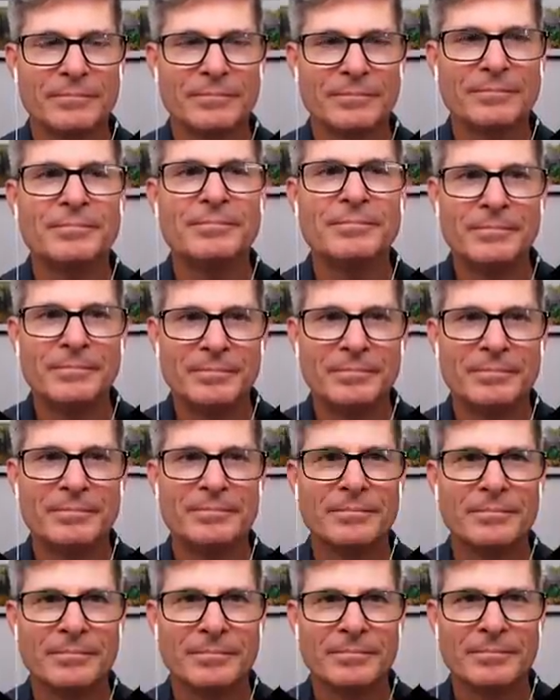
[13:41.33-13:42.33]

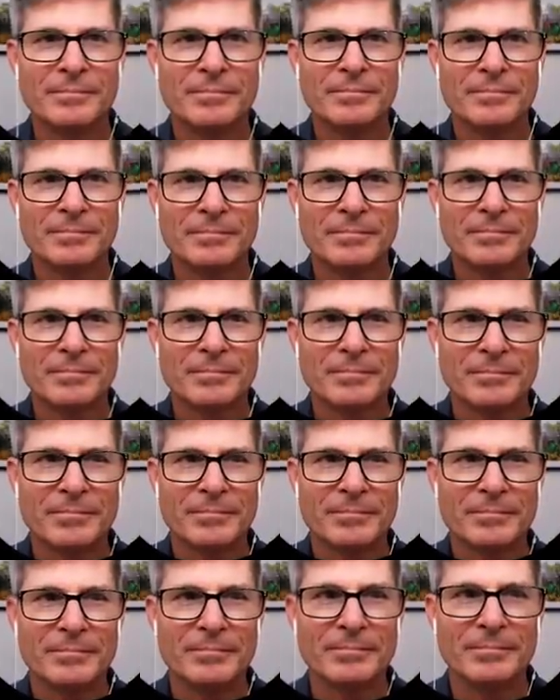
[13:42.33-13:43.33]

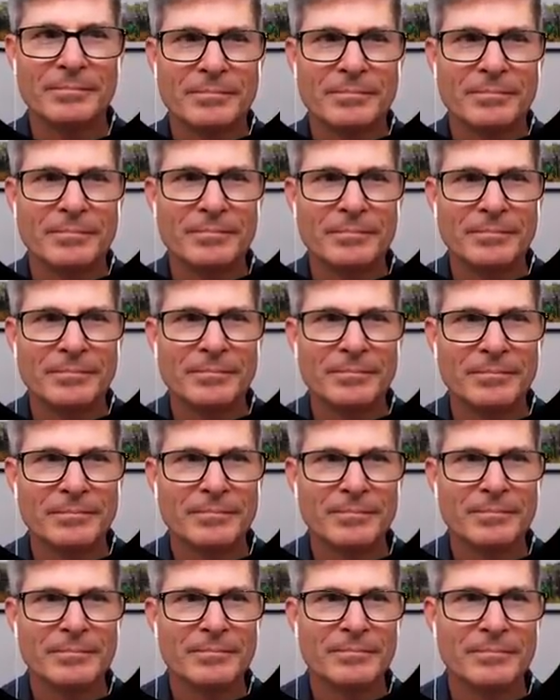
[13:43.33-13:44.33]

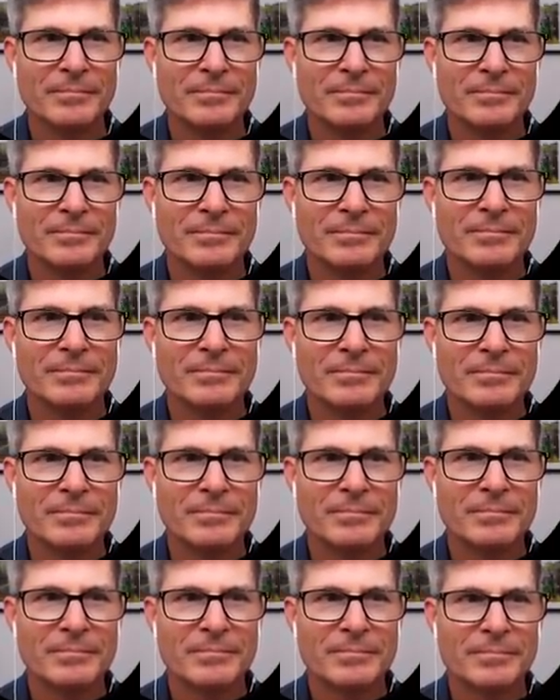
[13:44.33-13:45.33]

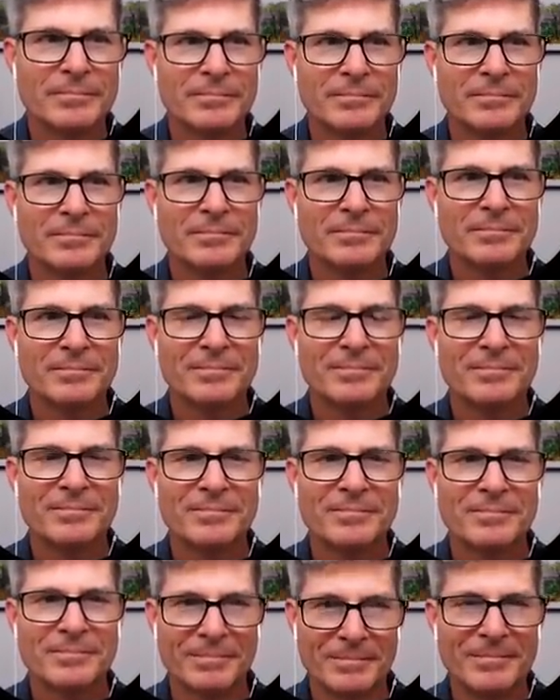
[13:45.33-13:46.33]

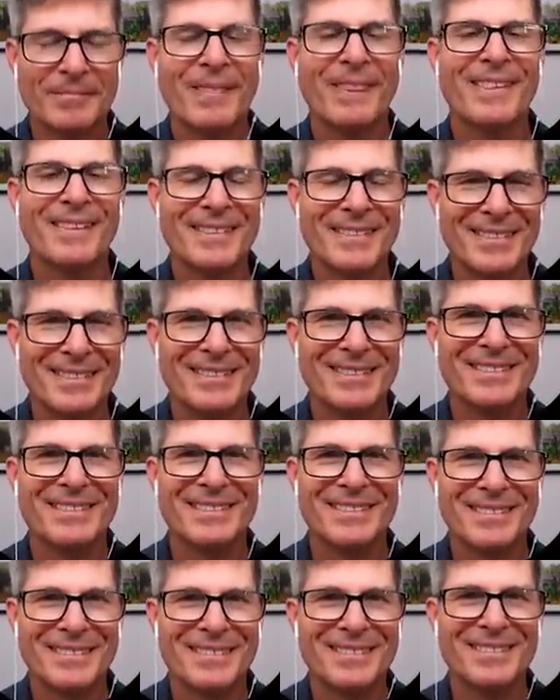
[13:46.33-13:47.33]

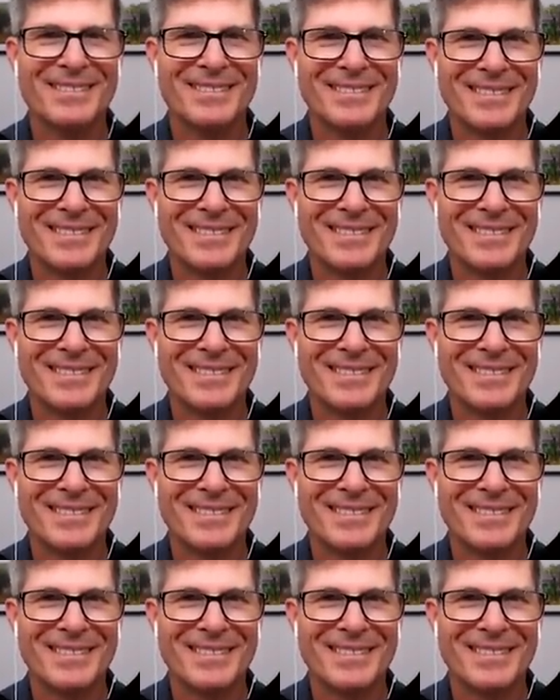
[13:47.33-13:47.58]
This person isn't speaking.